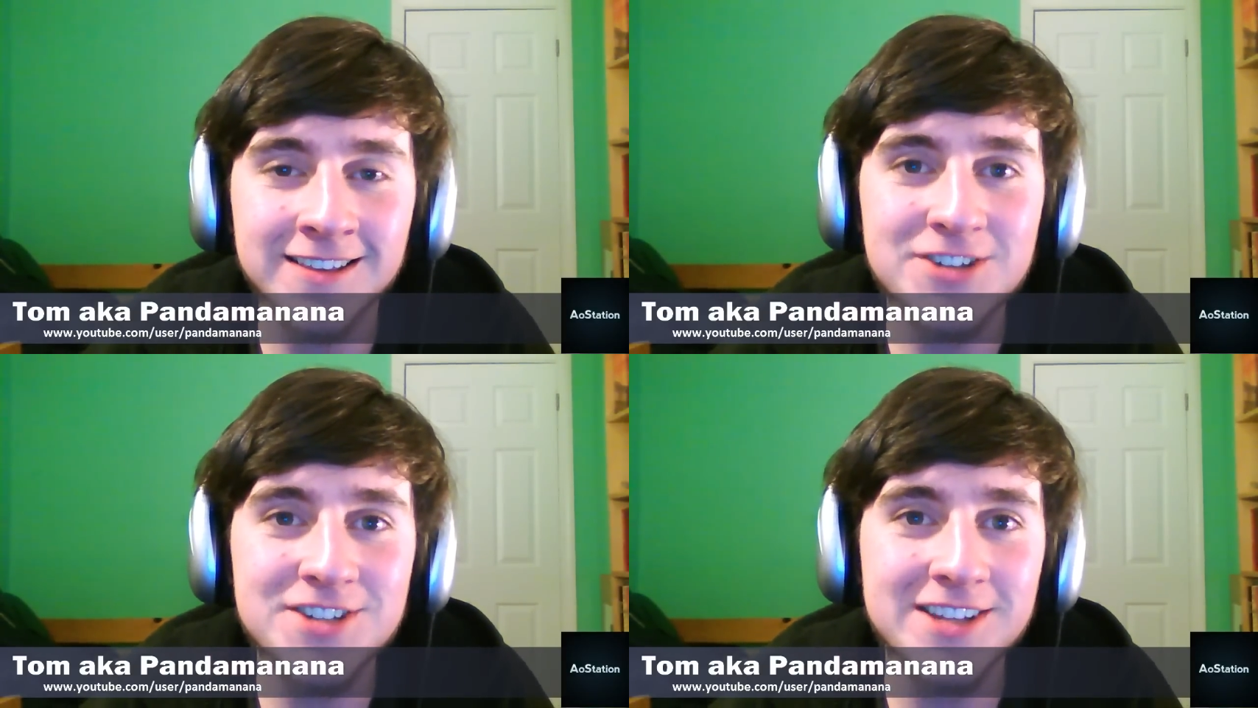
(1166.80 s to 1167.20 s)

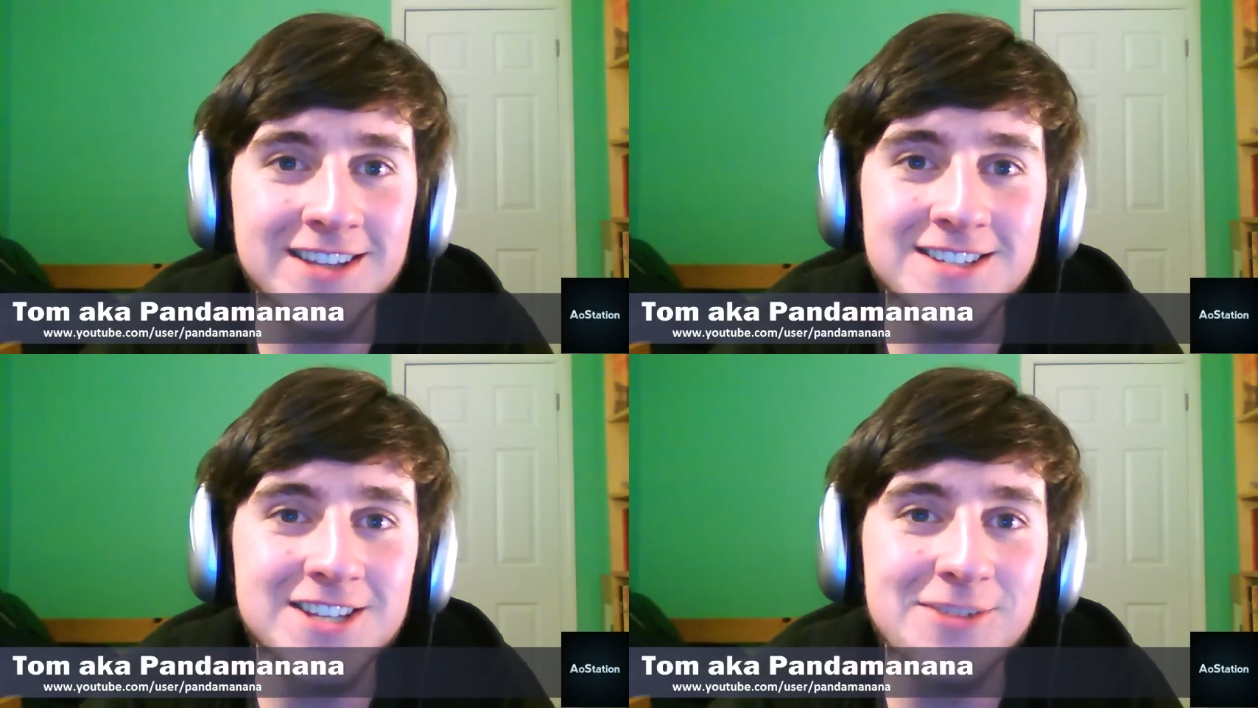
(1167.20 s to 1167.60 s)

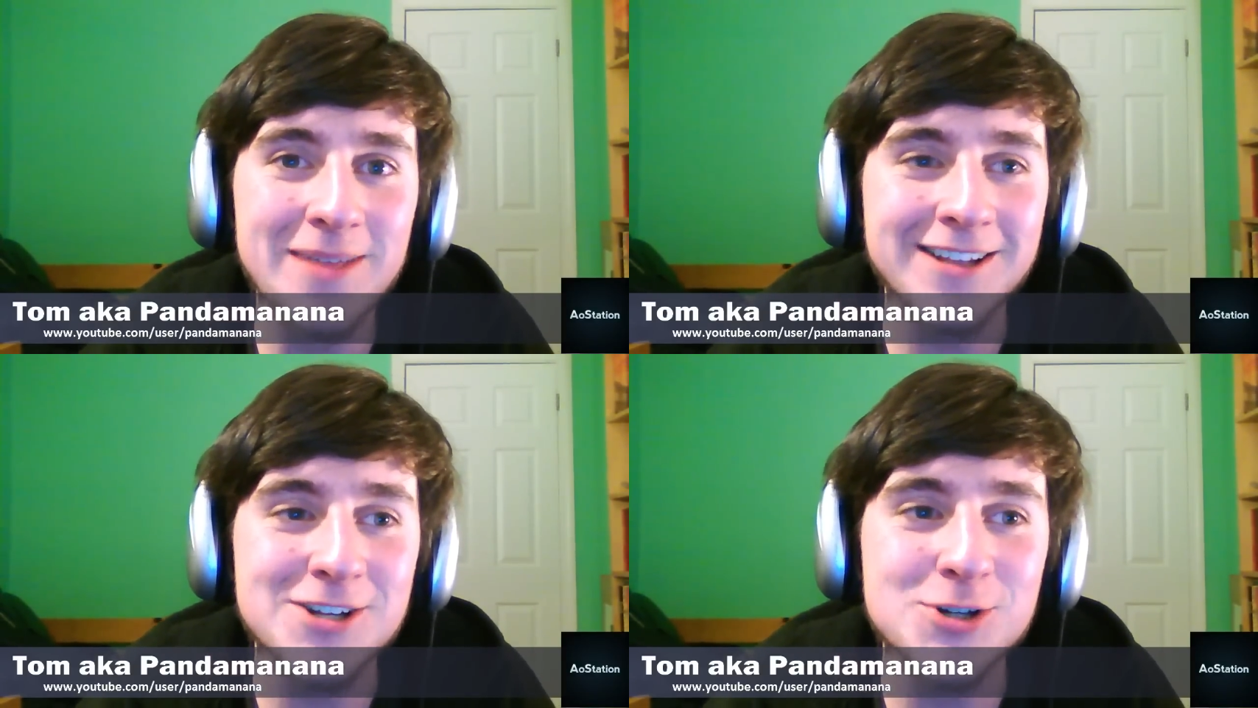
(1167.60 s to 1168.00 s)
this is gonna be
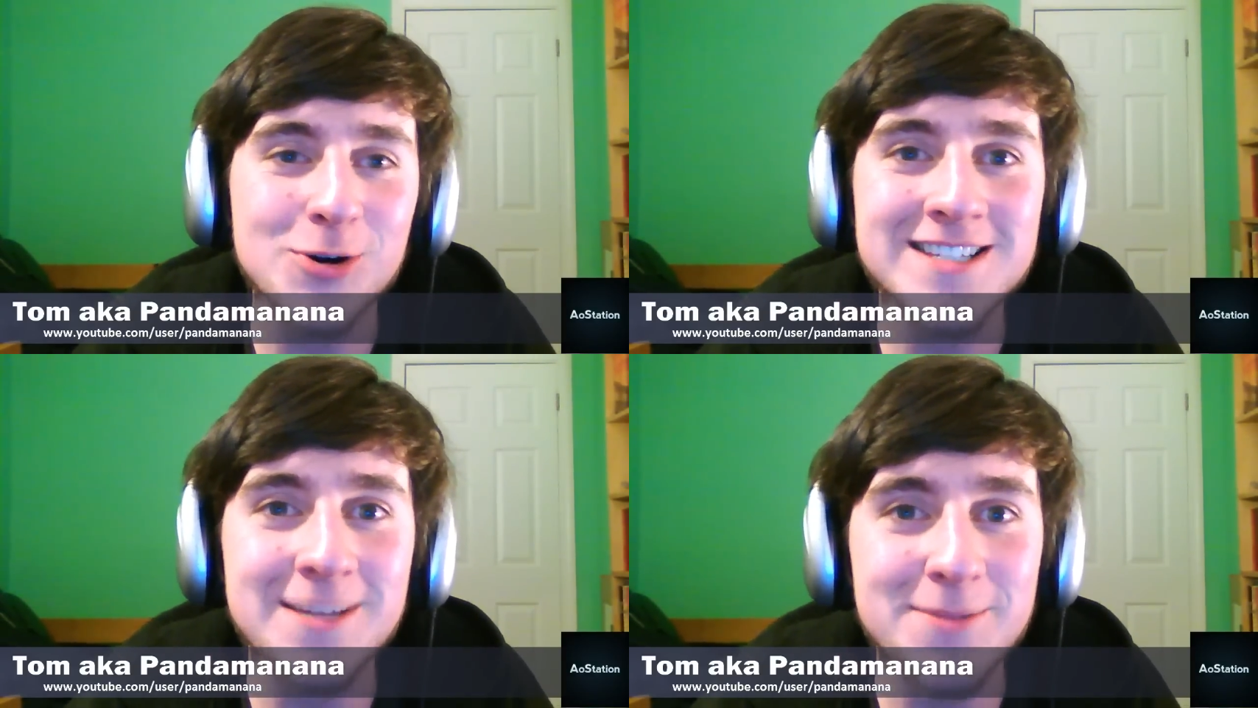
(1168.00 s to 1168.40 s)
like the
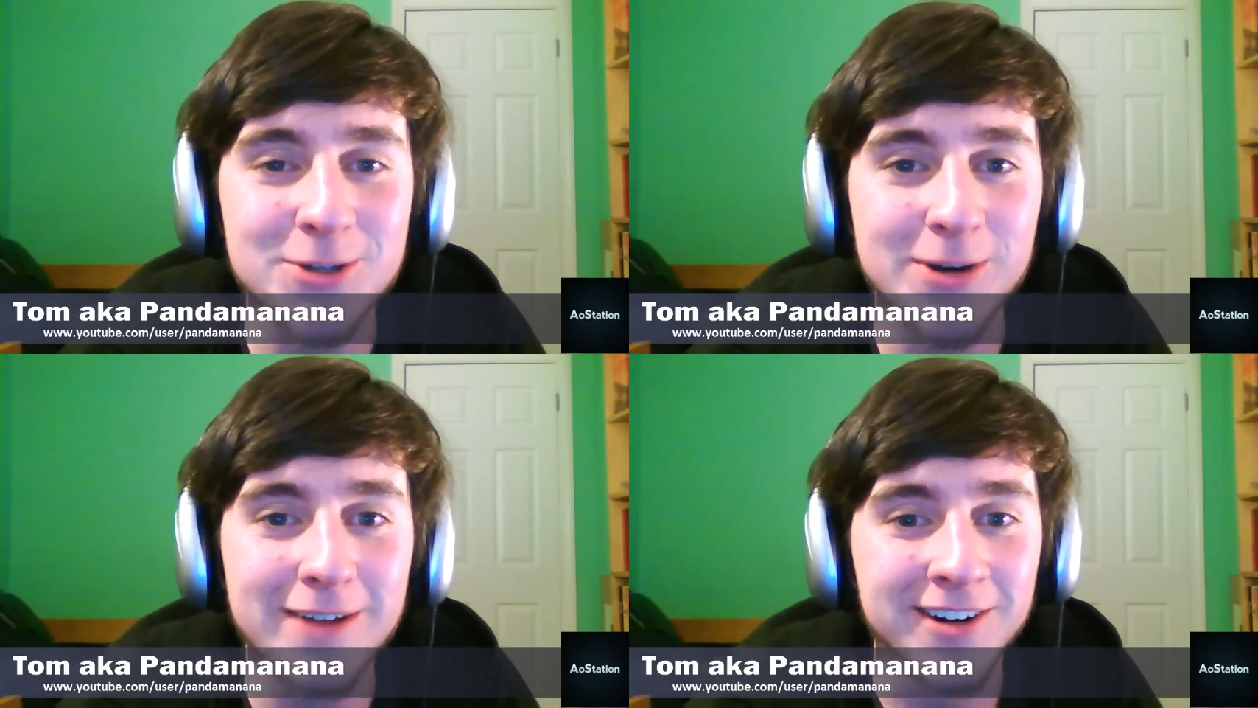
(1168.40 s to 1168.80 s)
shortest
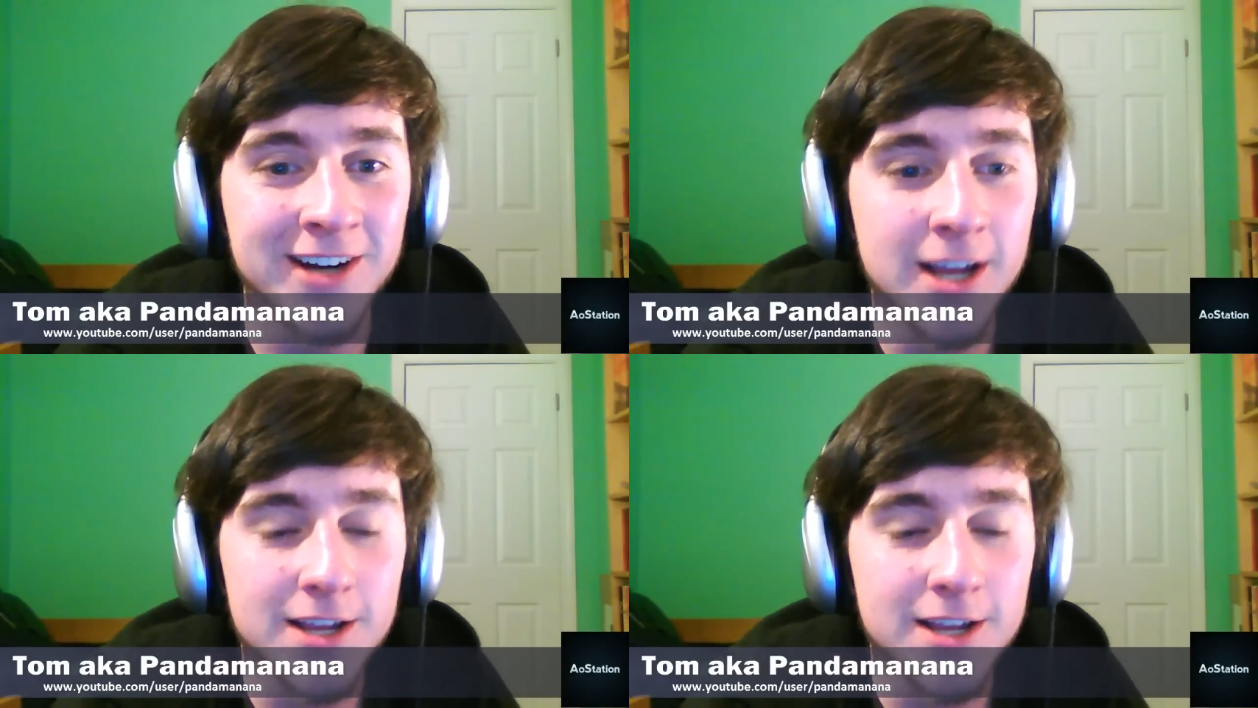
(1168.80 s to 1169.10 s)
episode ever.